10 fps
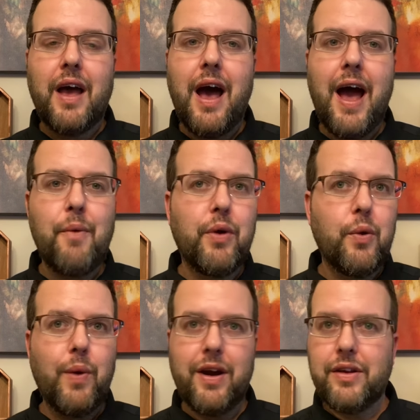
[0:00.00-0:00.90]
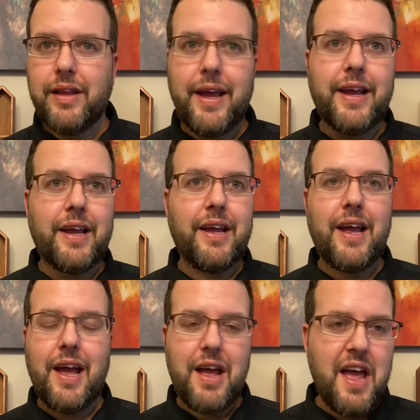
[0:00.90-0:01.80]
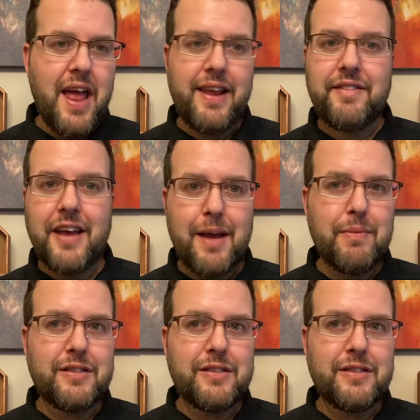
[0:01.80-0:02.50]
I wanna wear it like anytime